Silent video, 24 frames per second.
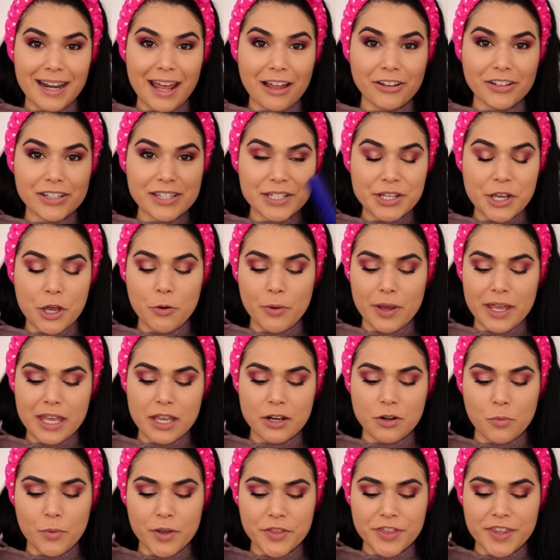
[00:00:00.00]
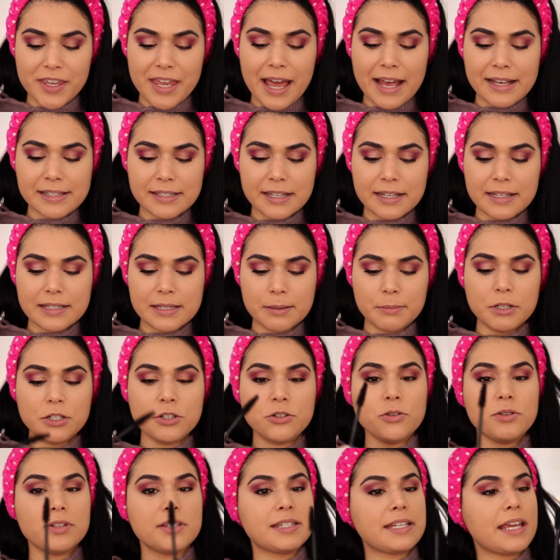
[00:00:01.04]
now let's go in with the essence. I'm gonna
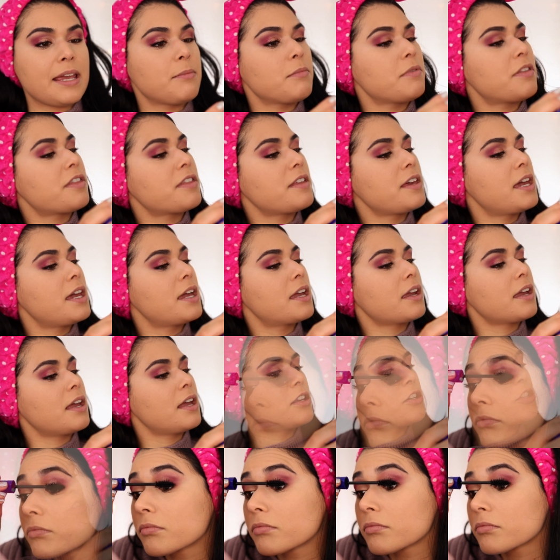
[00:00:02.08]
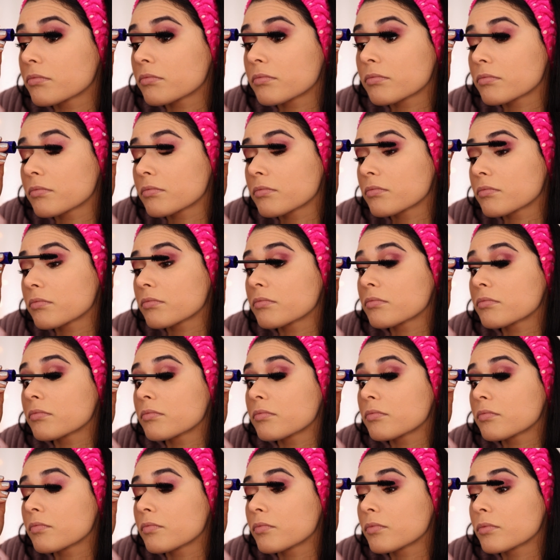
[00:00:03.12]
do the same thing and just wipe it
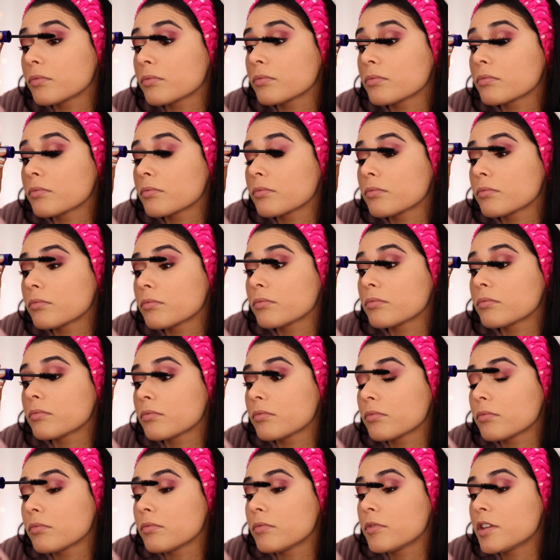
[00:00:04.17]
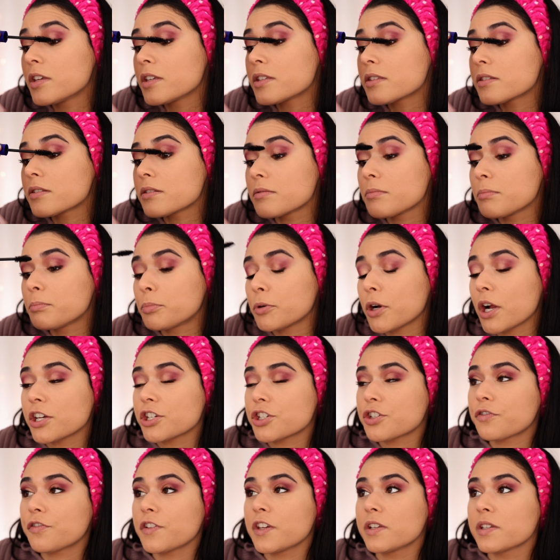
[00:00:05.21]
off to start. This
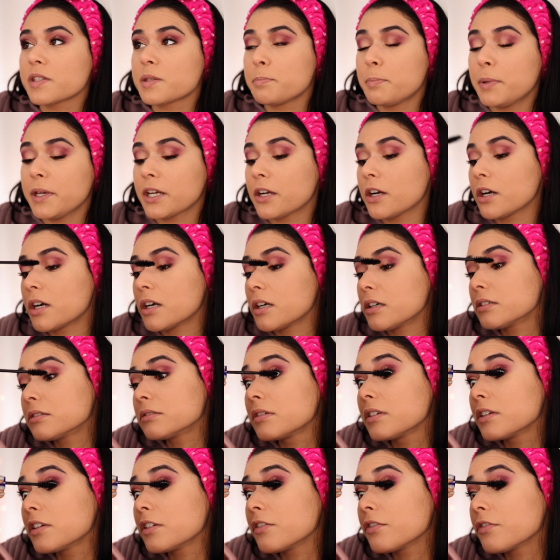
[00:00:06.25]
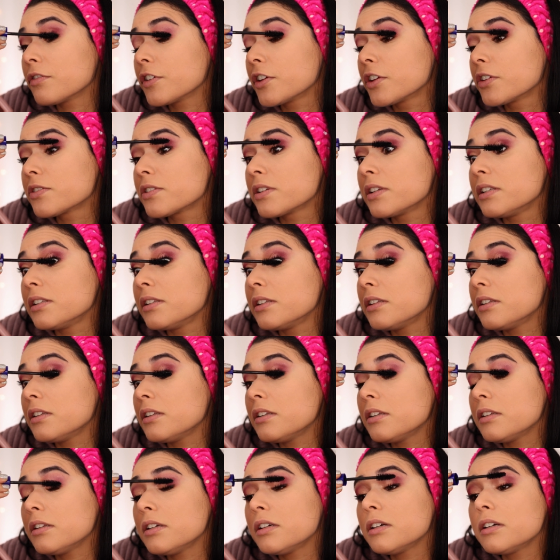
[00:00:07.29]
brush feels bigger. It feels a
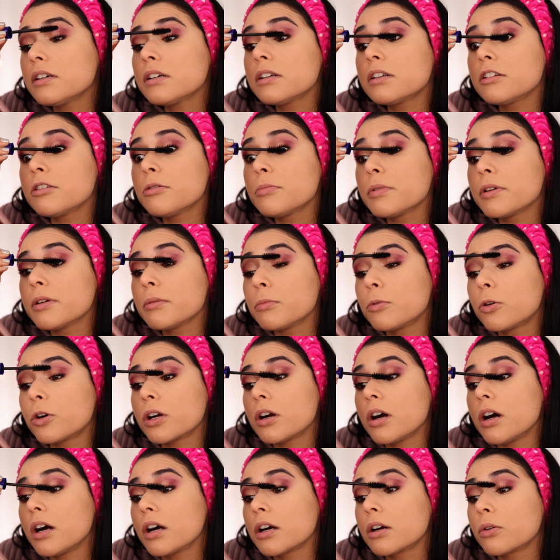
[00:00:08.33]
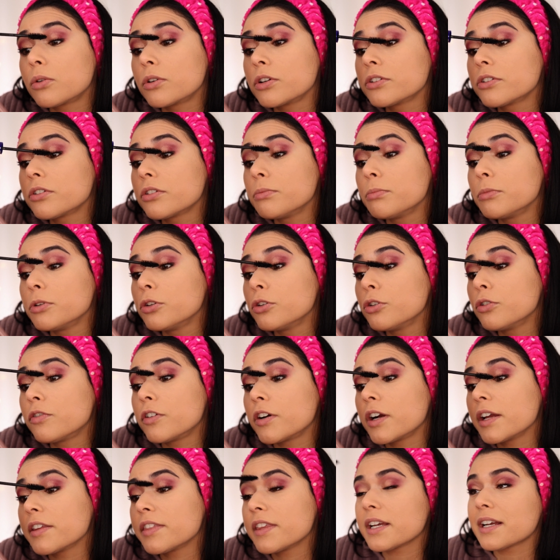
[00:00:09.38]
little bit more awkward to
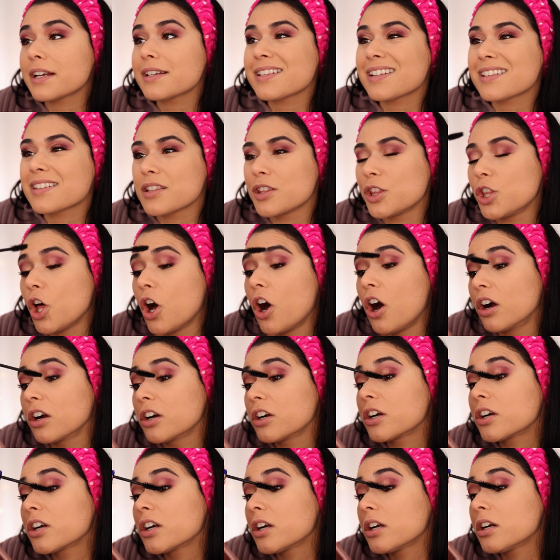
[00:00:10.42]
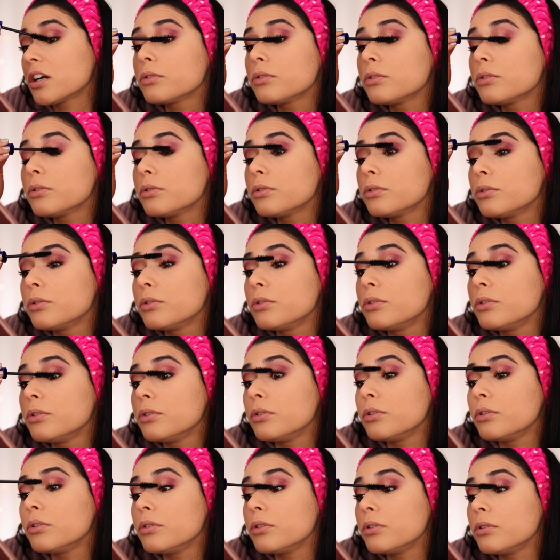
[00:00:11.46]
maneuver, I think, because it's longer.
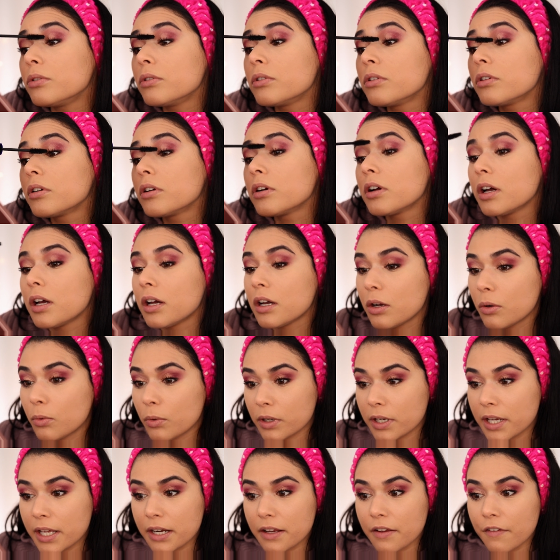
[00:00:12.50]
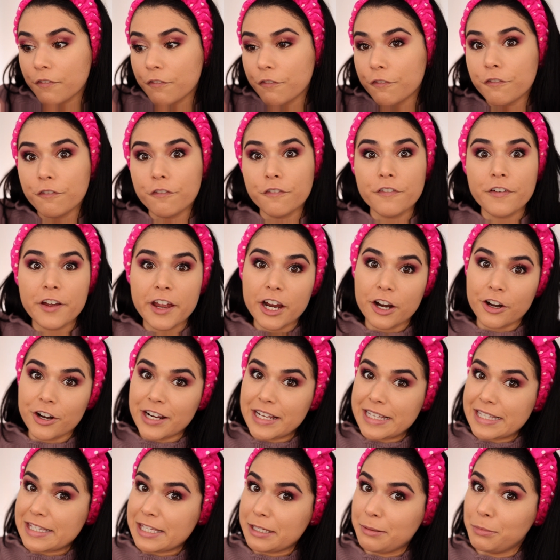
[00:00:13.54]
Ooh. We're getting
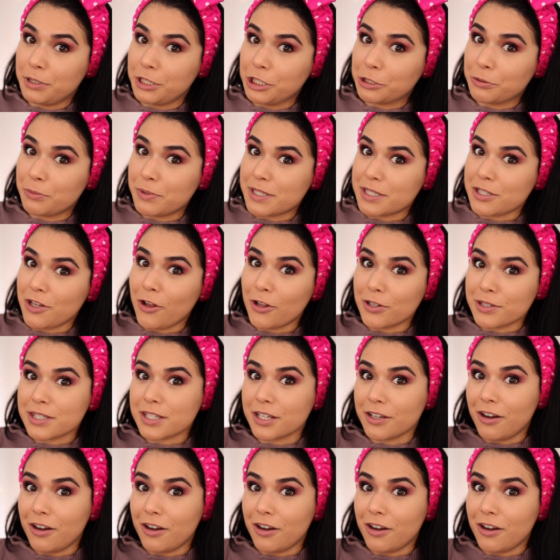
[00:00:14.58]
very similar results,